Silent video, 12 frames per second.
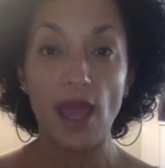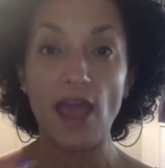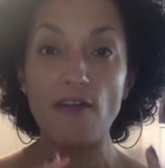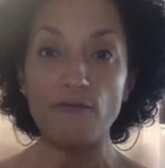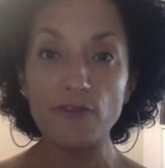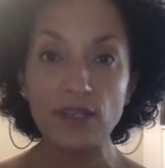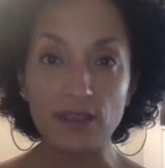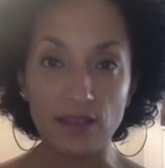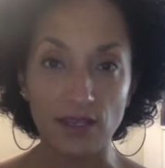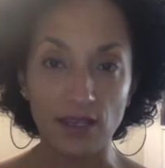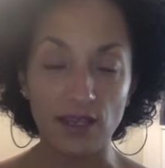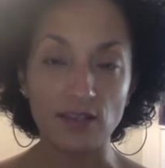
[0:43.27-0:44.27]

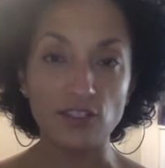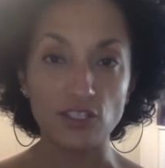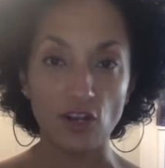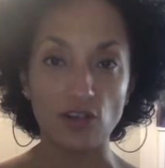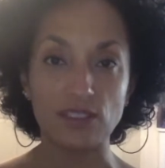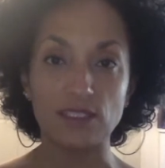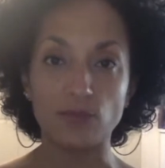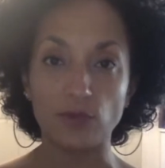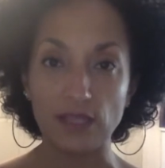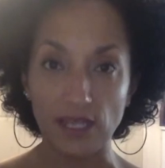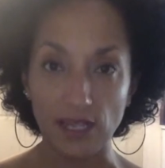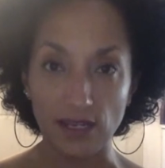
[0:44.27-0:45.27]
Everything starts
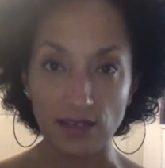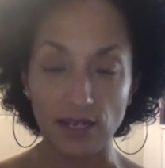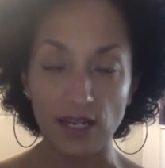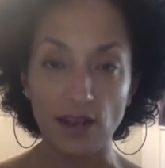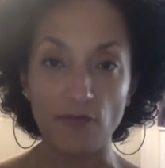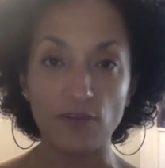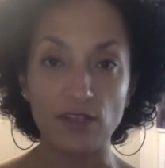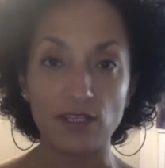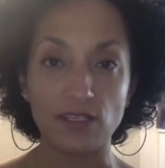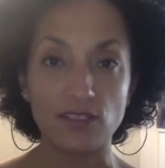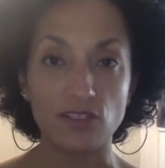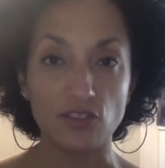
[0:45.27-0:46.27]
within, and
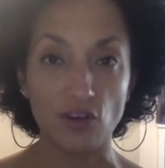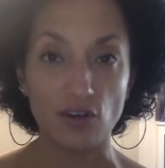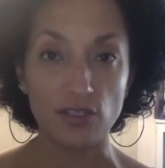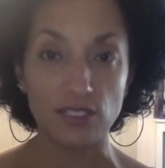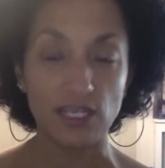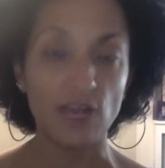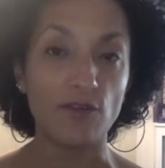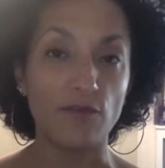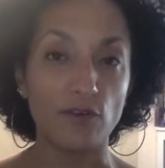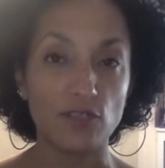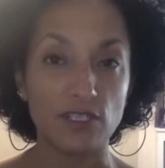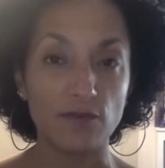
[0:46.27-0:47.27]
everything starts here
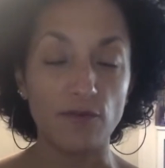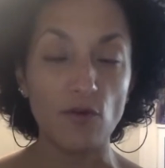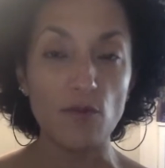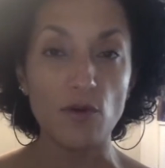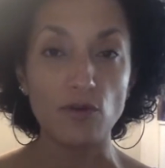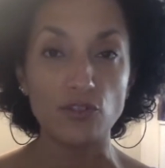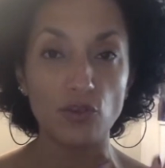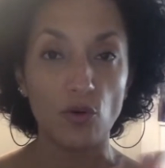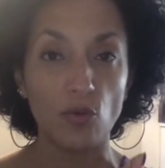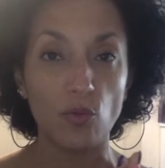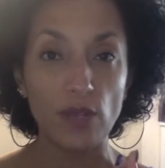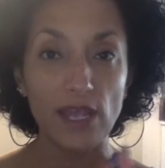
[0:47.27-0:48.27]
first and foremost.
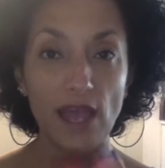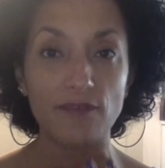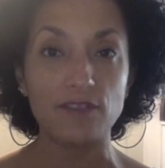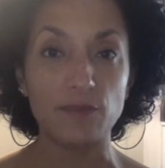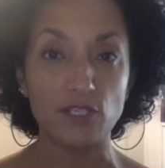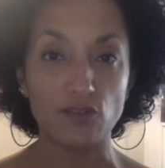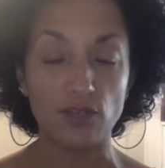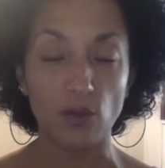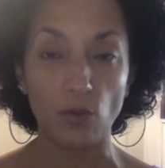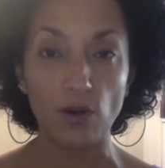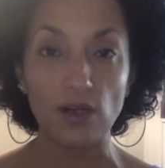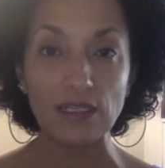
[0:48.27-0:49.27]
So we have to make sure that
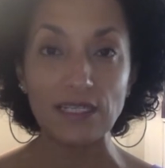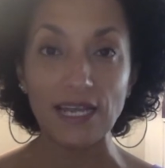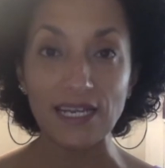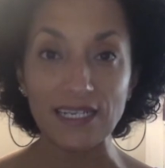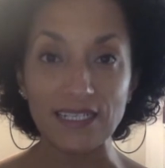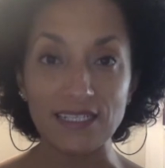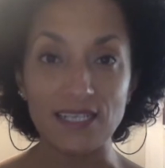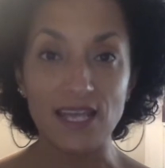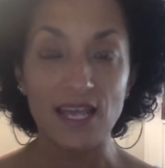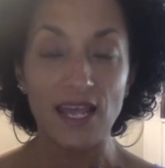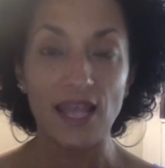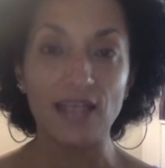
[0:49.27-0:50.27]
we're aligned
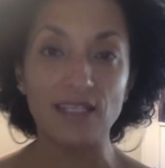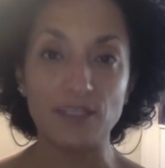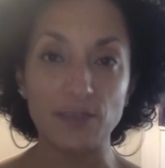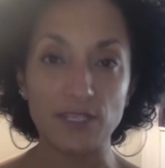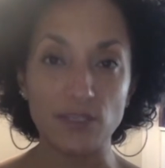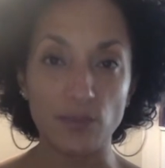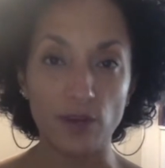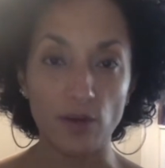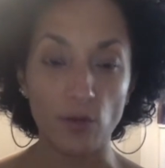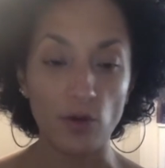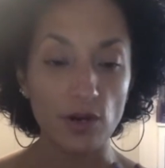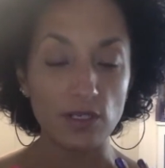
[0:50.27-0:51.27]
in a space where
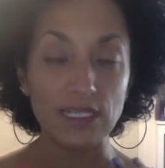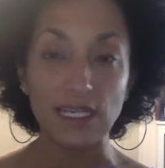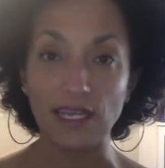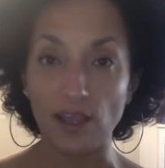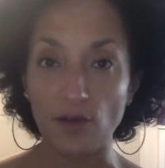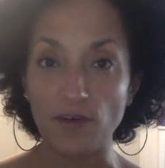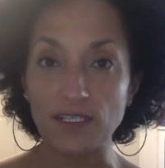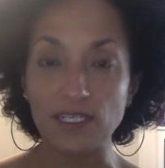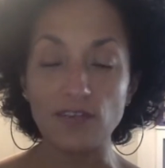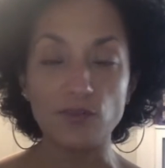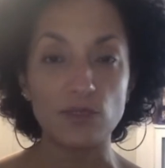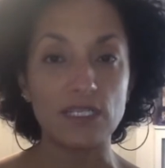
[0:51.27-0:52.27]
we're taking care of
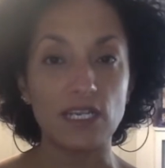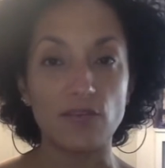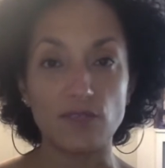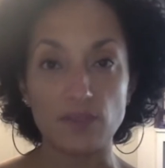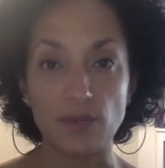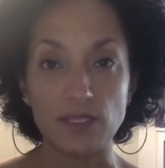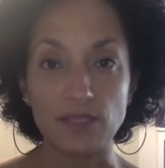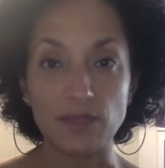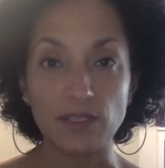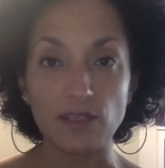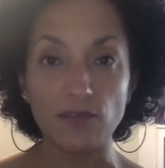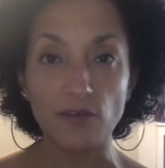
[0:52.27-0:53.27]
ourselves, we're taking
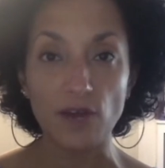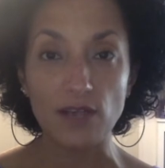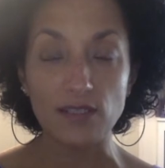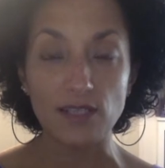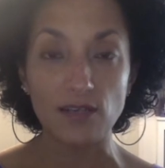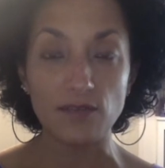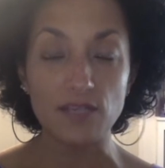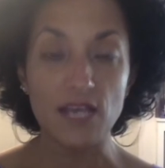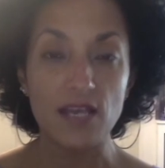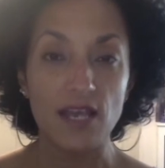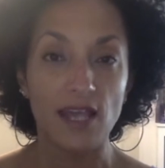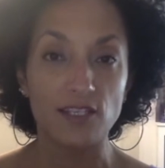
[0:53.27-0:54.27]
responsibility for ourselves,
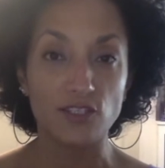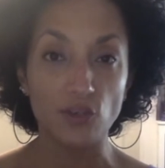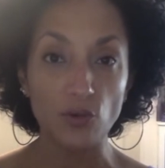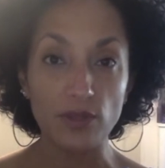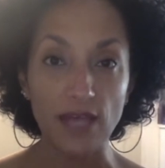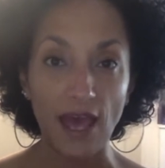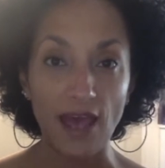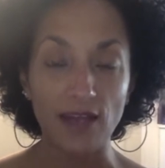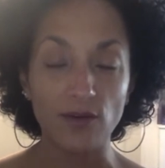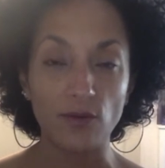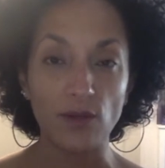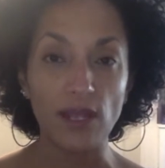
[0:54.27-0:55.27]
so that
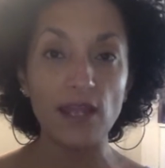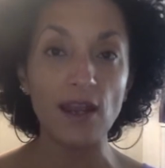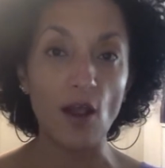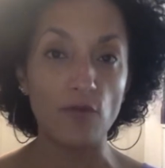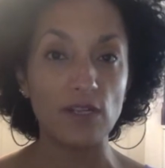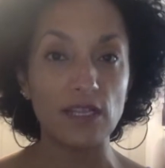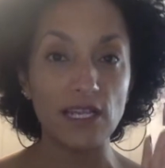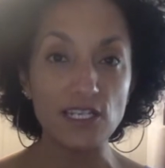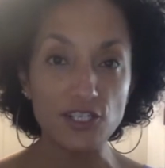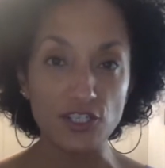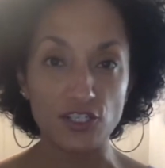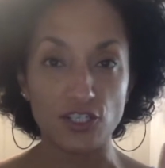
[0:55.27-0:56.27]
in our
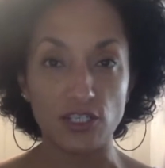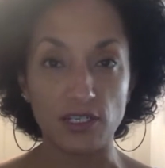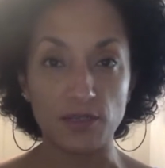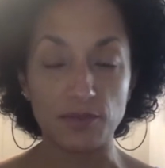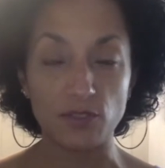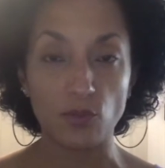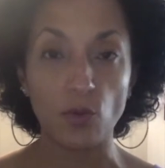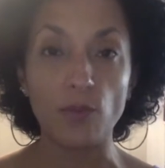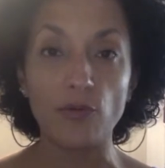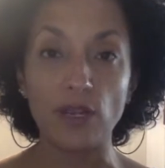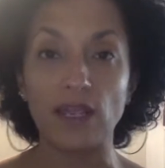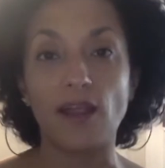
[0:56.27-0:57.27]
relationships, we're
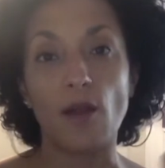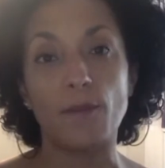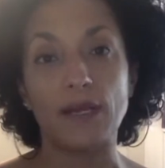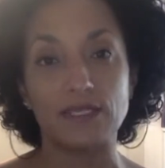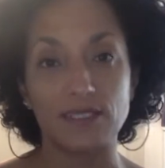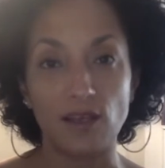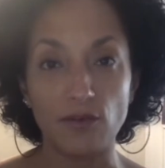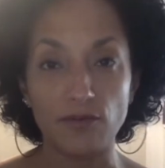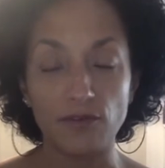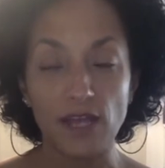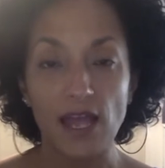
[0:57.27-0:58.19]
bringing our best self.